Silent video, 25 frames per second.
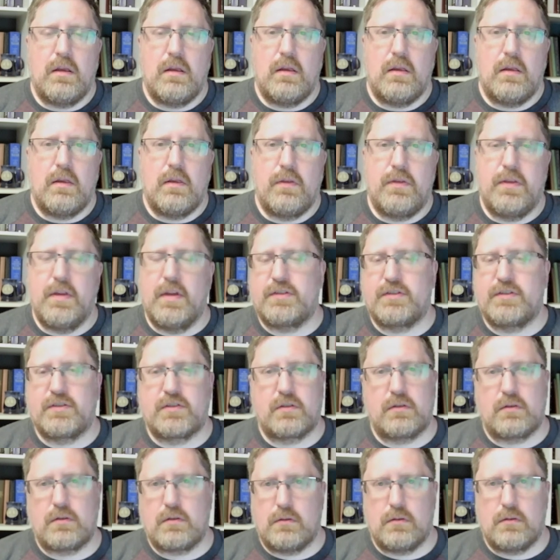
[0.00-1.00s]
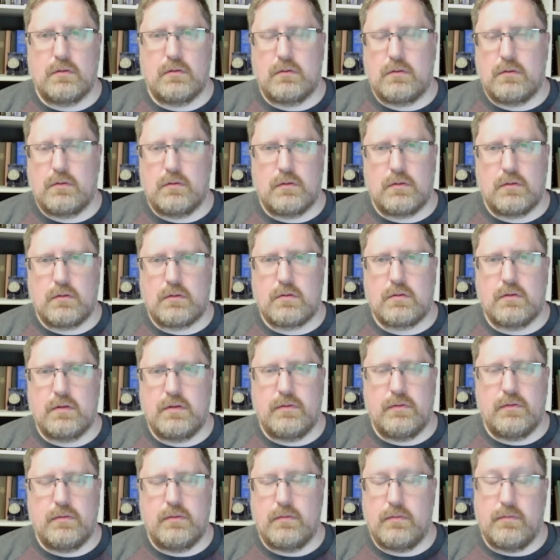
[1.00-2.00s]
This,
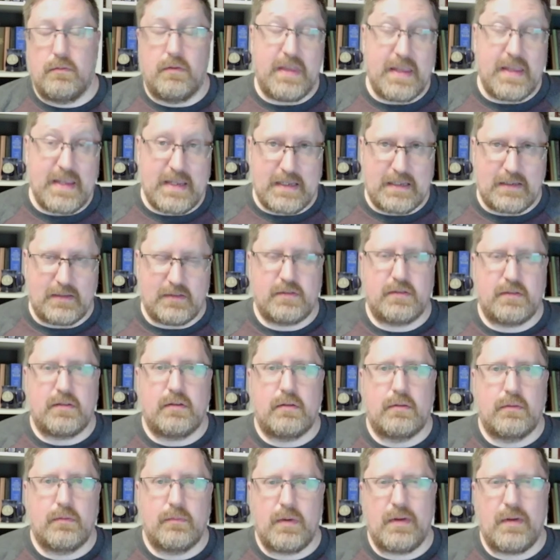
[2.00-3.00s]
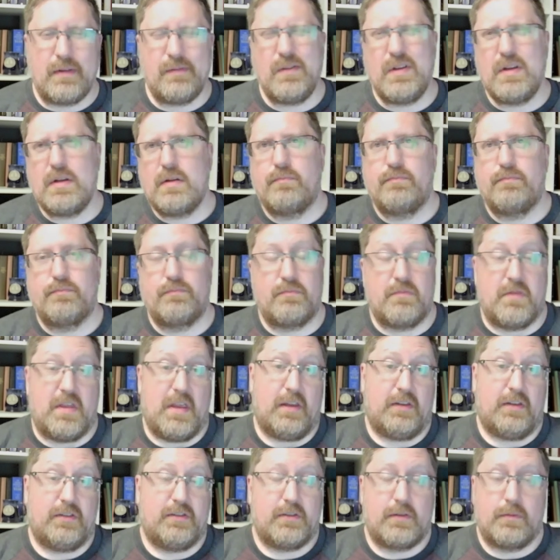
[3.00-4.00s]
these, eh,
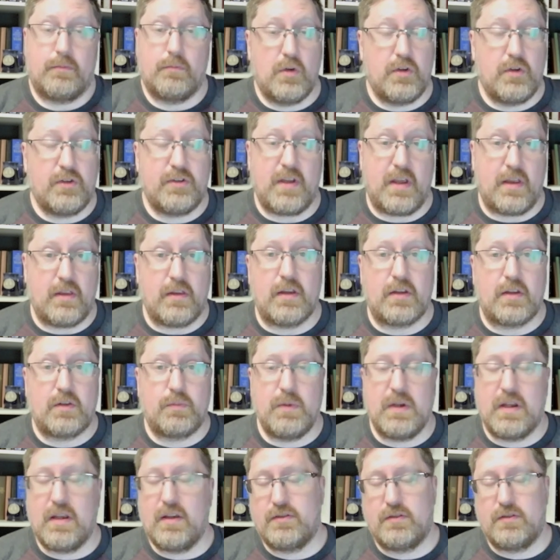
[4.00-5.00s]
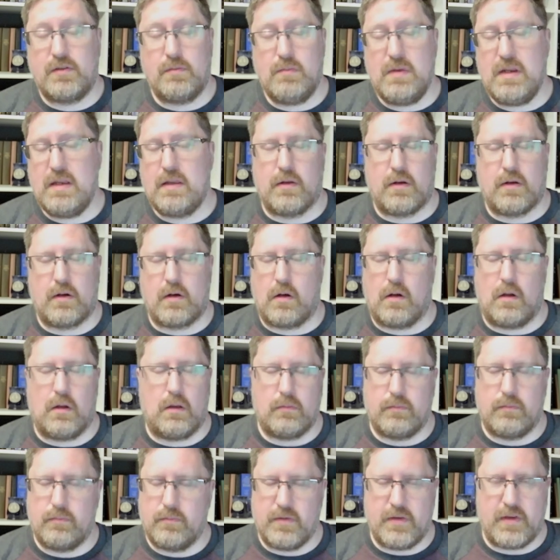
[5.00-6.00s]
this, we'll say this, because to me they're all
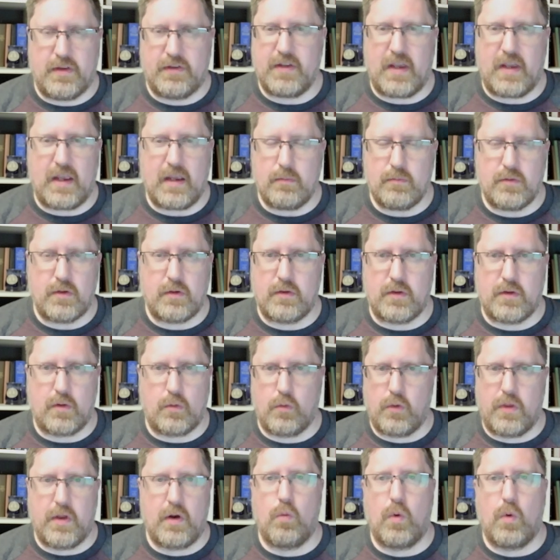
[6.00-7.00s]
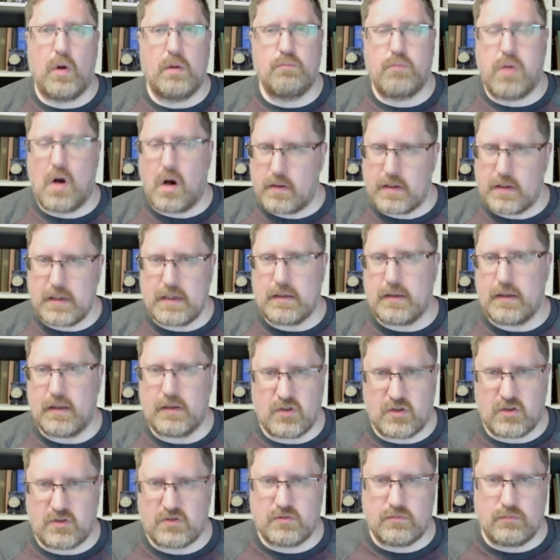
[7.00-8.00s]
the same. They're, they're, they're one party that
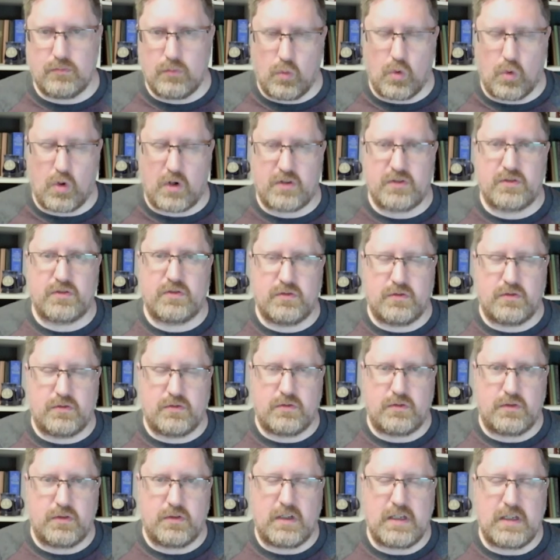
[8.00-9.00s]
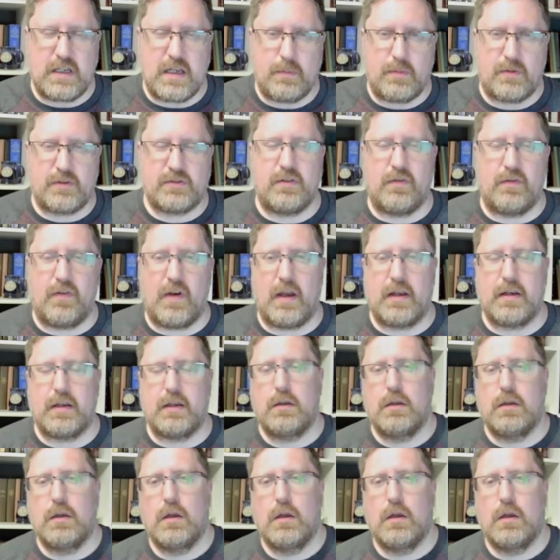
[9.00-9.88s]
just works to keep us divided.